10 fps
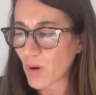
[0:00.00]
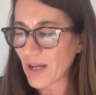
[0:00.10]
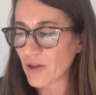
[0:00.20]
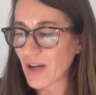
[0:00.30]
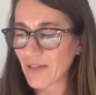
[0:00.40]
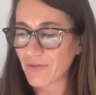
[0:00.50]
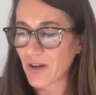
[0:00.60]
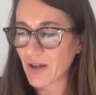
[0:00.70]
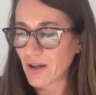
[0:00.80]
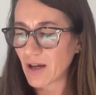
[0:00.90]
where you have
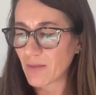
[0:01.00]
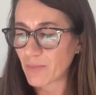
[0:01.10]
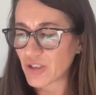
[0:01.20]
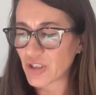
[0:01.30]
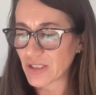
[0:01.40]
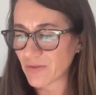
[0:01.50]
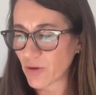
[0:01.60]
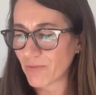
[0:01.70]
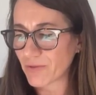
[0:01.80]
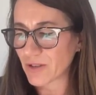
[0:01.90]
breaches of
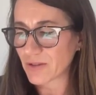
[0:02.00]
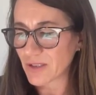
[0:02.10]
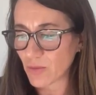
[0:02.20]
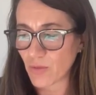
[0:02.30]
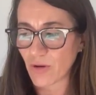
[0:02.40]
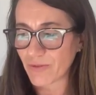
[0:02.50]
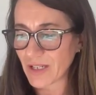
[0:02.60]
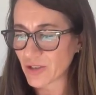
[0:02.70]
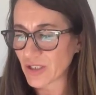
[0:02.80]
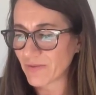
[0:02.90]
confidence or
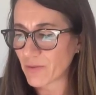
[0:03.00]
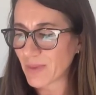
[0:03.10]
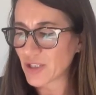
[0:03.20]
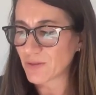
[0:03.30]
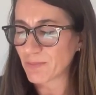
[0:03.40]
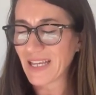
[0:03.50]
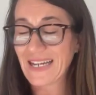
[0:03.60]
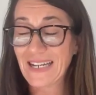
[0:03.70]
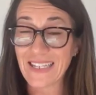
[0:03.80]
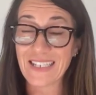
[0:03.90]
confidential information being
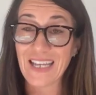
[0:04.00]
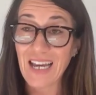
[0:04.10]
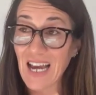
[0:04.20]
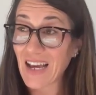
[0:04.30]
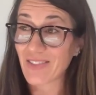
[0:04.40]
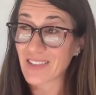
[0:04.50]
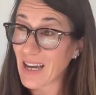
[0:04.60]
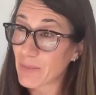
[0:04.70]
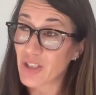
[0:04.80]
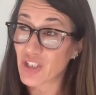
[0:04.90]
leaked and
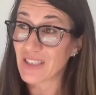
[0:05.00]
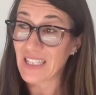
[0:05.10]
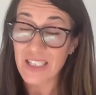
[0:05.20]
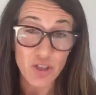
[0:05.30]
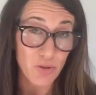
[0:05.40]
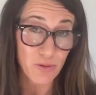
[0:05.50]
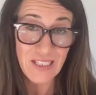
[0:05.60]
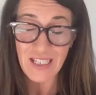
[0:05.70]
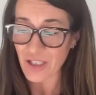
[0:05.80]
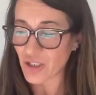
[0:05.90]
damage in this
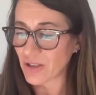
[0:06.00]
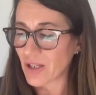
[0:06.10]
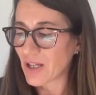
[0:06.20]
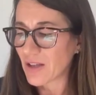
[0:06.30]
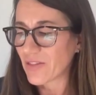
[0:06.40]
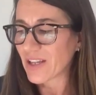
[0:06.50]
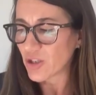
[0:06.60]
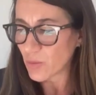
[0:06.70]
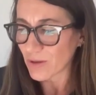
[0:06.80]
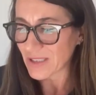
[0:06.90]
jurisdiction, then
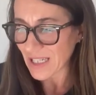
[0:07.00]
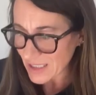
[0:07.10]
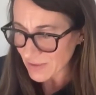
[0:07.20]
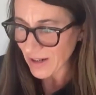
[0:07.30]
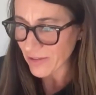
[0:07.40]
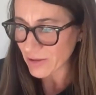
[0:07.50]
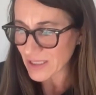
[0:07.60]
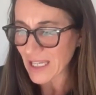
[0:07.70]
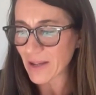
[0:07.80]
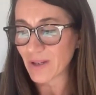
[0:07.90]
you will satisfy those
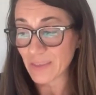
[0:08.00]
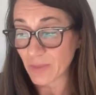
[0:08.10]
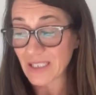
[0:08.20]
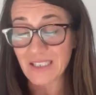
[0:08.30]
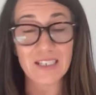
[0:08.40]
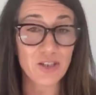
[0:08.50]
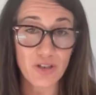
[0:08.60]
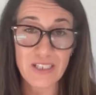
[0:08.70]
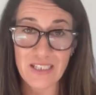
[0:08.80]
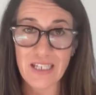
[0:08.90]
gateways. But it's an
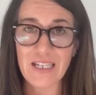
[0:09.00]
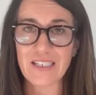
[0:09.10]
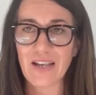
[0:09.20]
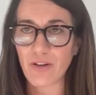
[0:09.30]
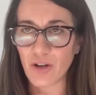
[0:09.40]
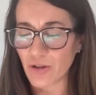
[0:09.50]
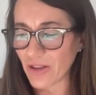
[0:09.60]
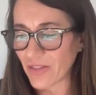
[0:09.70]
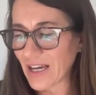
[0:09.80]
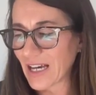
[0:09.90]
interesting case to have a look
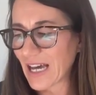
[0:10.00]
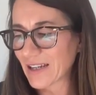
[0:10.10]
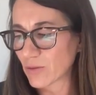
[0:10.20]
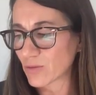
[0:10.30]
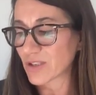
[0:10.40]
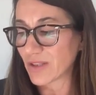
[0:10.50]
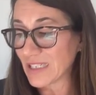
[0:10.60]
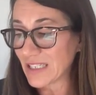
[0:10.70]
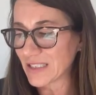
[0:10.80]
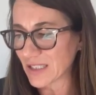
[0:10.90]
at that, and also the
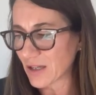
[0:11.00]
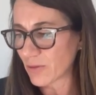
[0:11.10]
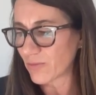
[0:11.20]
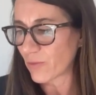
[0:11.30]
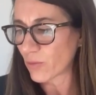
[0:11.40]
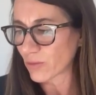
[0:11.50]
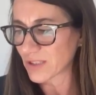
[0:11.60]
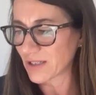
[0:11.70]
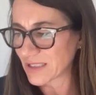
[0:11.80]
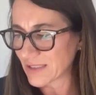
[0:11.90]
need to go for
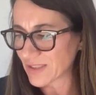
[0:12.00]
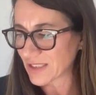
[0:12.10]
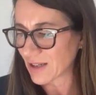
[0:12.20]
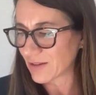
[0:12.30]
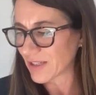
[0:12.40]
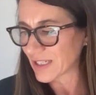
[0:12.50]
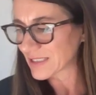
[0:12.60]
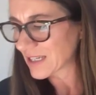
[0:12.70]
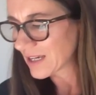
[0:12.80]
alternative service.